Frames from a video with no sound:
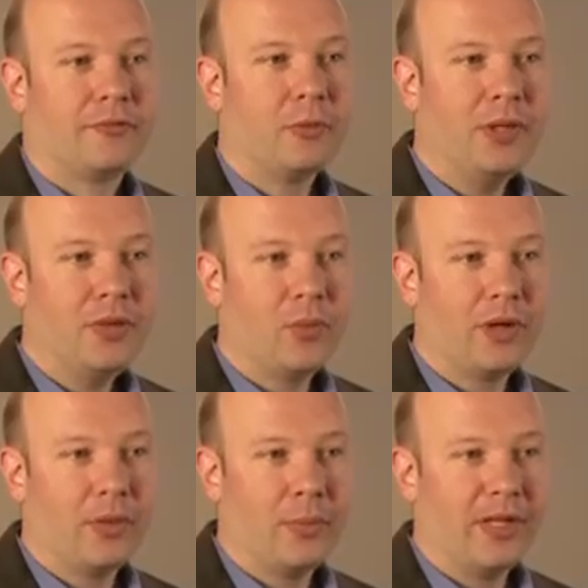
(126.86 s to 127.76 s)
For me,
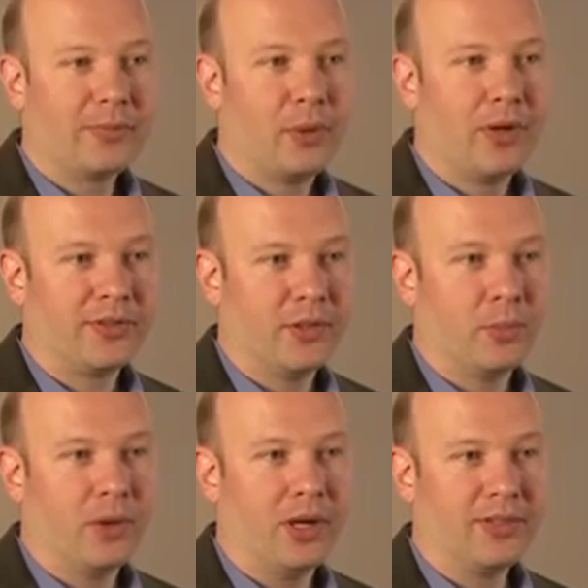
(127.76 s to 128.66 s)
one of the best parts of the
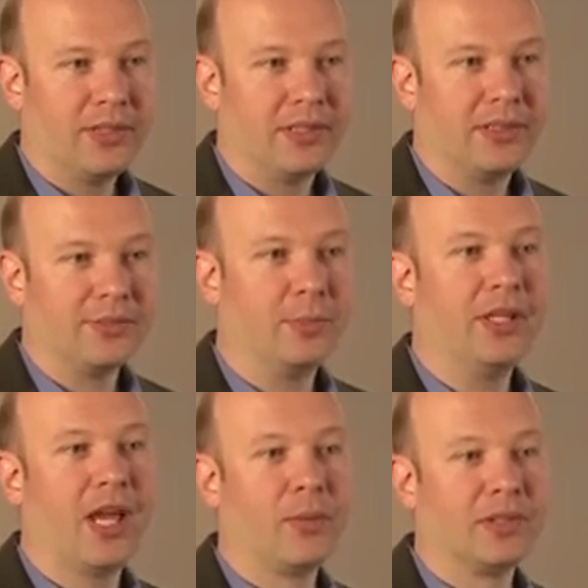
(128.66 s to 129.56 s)
project is
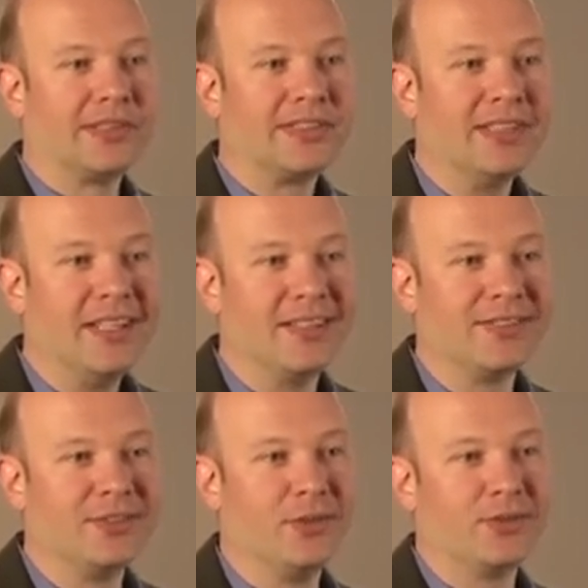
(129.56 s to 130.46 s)
being able to see the
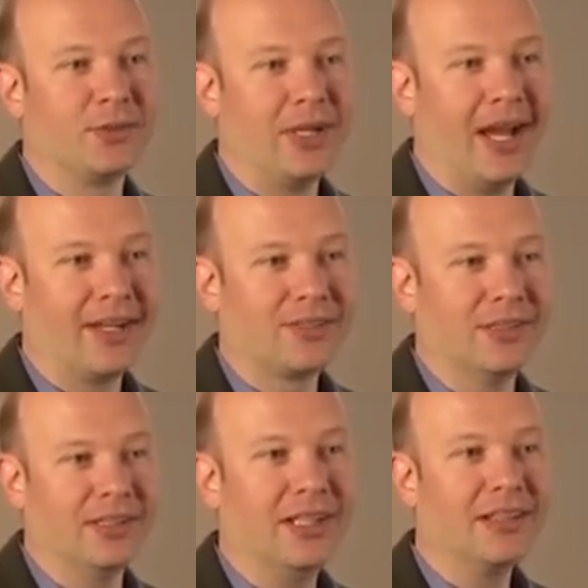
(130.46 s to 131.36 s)
students'
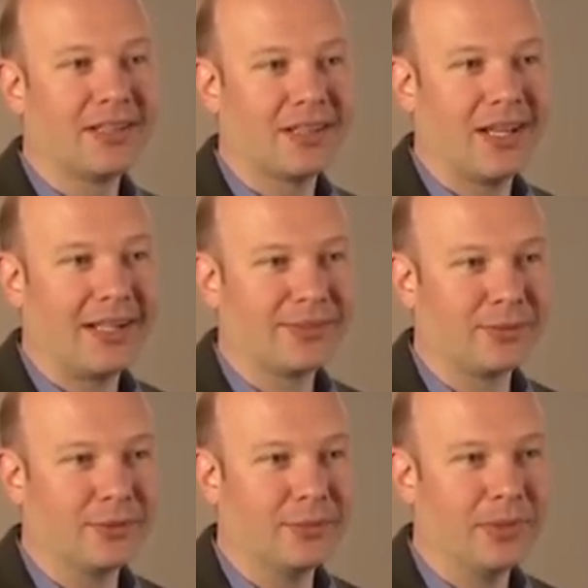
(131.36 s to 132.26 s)
reaction in the
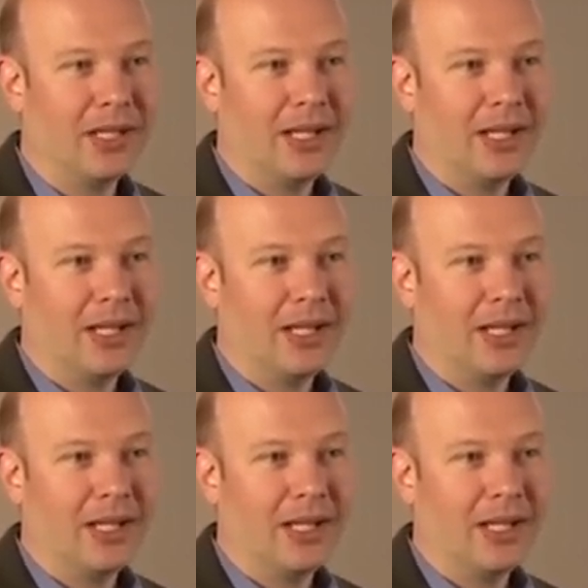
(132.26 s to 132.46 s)
classroom